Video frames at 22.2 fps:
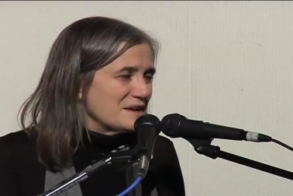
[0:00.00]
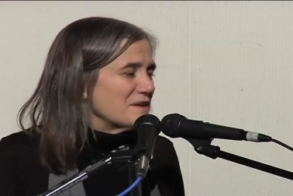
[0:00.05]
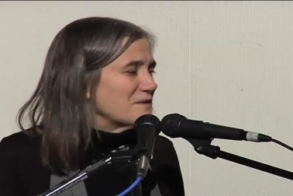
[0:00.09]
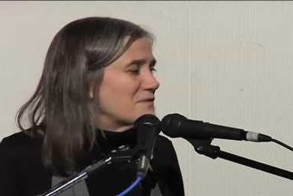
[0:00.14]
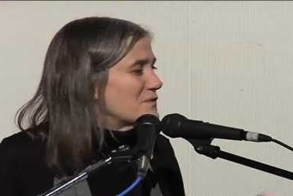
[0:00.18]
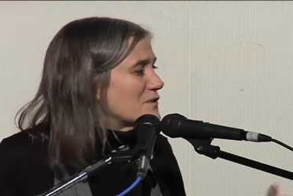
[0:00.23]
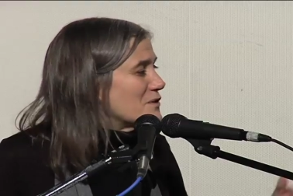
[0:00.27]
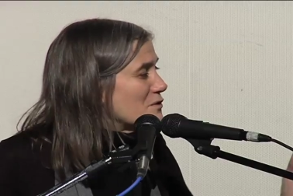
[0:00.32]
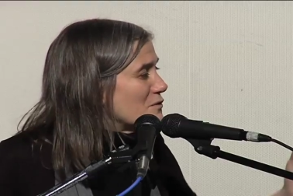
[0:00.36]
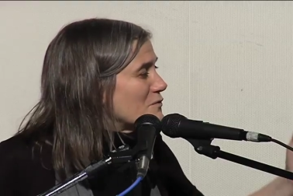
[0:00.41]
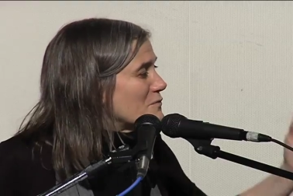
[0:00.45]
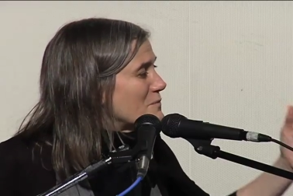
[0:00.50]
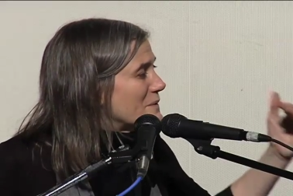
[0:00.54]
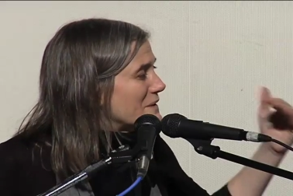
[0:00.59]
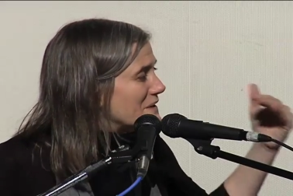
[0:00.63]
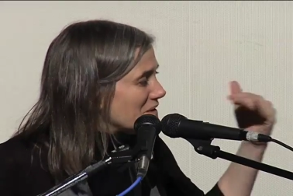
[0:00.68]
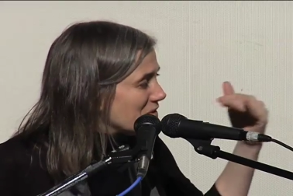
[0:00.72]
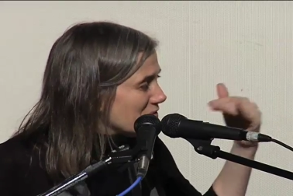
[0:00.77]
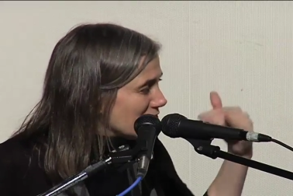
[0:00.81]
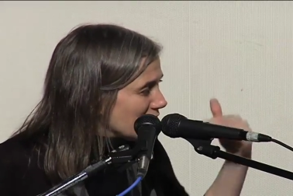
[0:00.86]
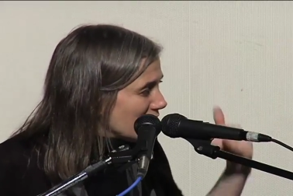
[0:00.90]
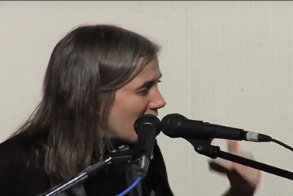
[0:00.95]
If you've been
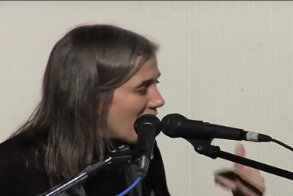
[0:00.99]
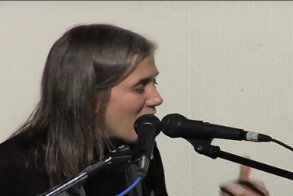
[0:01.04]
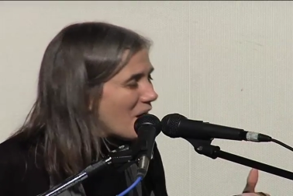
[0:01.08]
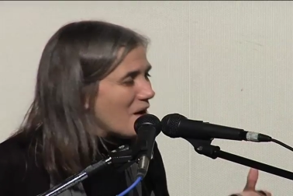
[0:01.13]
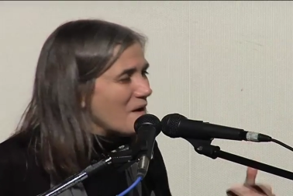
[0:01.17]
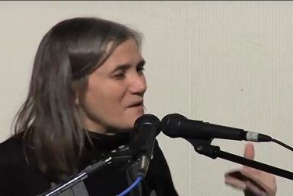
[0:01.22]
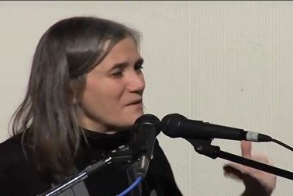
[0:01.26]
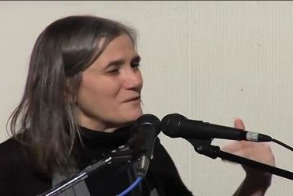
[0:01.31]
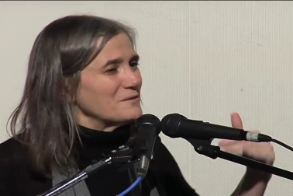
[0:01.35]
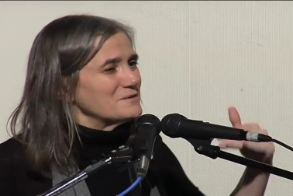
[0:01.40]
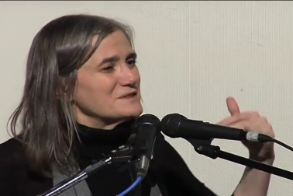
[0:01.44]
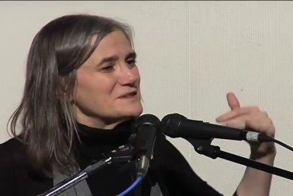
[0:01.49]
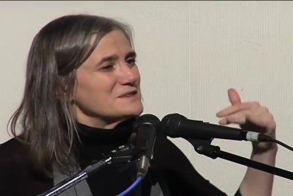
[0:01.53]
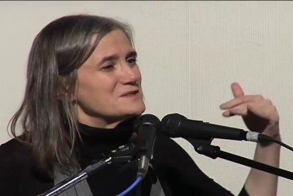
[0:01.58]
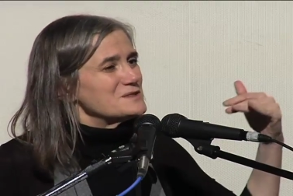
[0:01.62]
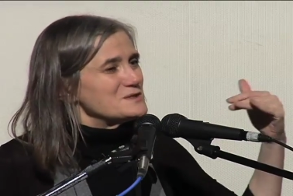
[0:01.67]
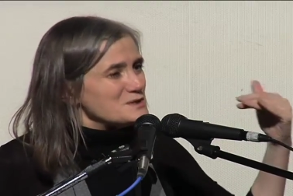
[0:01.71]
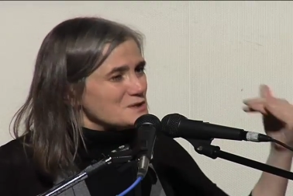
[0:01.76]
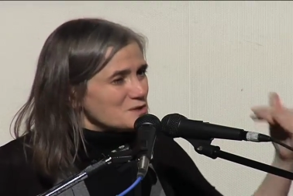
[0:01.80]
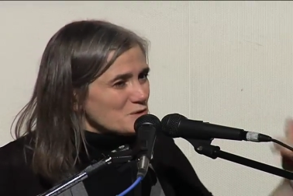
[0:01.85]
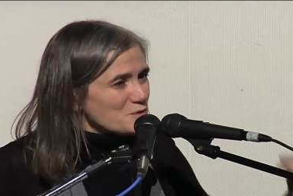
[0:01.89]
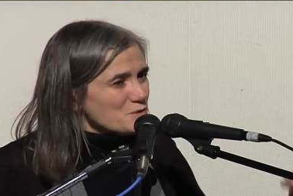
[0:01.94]
involved in
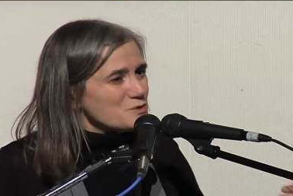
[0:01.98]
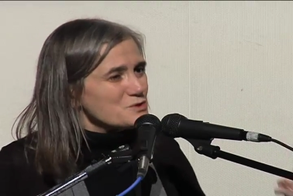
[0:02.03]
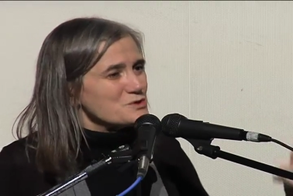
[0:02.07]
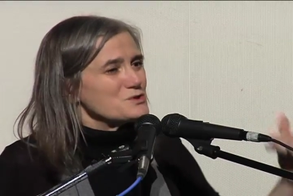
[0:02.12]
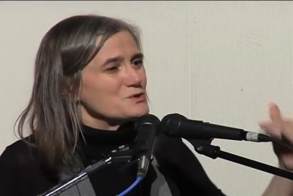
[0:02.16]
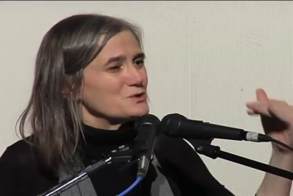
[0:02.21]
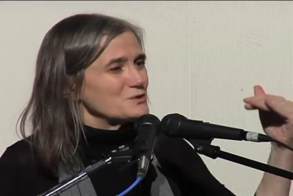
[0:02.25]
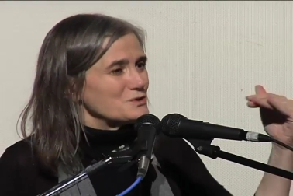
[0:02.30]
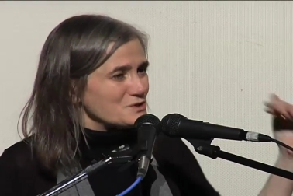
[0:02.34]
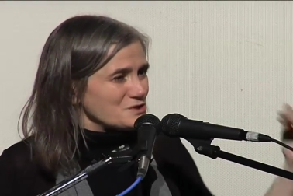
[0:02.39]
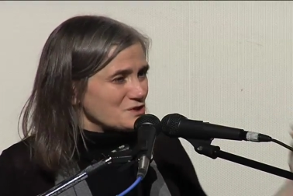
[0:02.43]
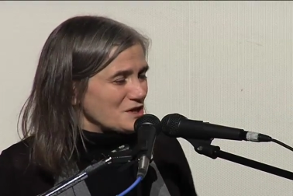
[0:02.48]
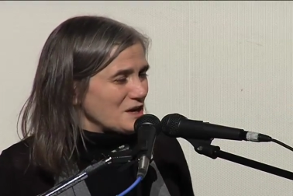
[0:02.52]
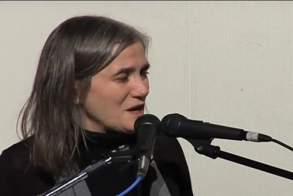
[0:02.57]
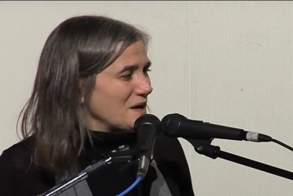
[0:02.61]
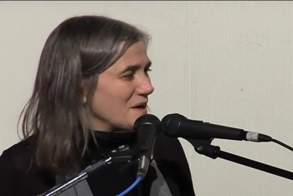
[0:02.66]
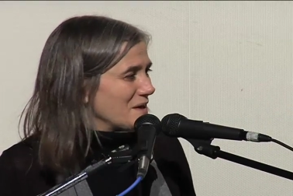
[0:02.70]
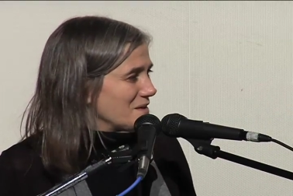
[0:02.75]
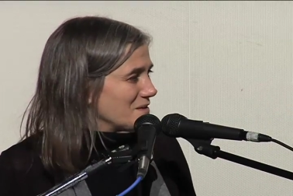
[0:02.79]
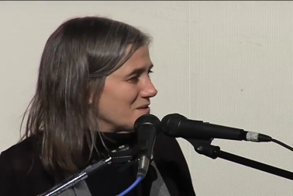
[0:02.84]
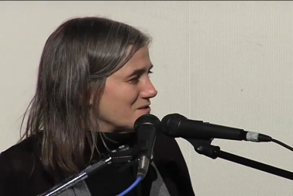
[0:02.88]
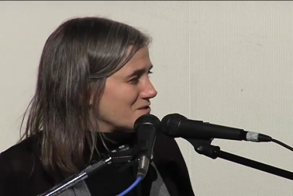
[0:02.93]
social
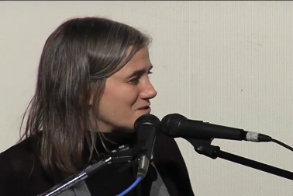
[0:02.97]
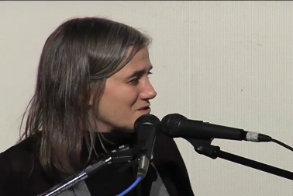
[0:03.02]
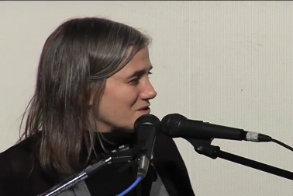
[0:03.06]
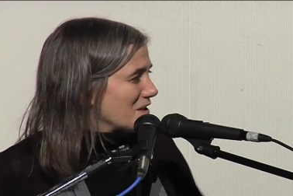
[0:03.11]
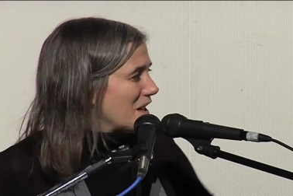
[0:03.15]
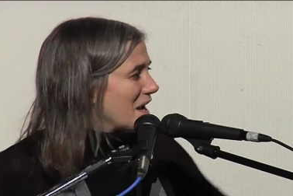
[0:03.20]
change,